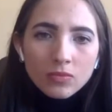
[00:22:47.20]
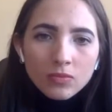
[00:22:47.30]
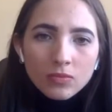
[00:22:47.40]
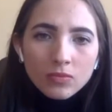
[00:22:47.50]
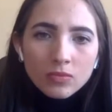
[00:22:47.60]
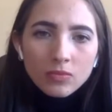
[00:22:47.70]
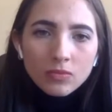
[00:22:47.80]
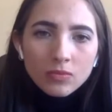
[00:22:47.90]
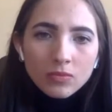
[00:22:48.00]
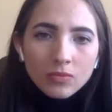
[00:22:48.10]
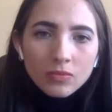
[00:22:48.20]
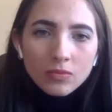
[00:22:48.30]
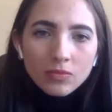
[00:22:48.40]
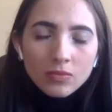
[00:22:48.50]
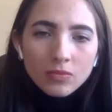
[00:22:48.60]

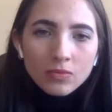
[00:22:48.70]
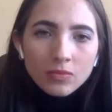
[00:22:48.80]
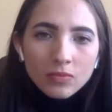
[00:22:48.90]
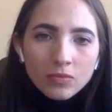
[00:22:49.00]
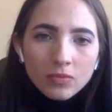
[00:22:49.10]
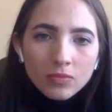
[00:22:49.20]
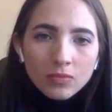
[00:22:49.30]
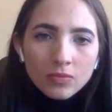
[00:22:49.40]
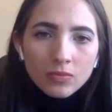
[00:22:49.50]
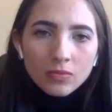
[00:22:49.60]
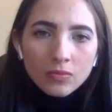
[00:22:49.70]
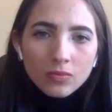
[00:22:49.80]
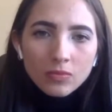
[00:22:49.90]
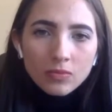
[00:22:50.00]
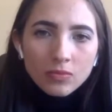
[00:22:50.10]

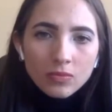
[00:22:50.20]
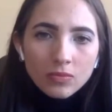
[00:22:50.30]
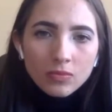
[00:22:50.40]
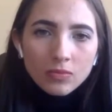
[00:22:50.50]
This person isn't speaking.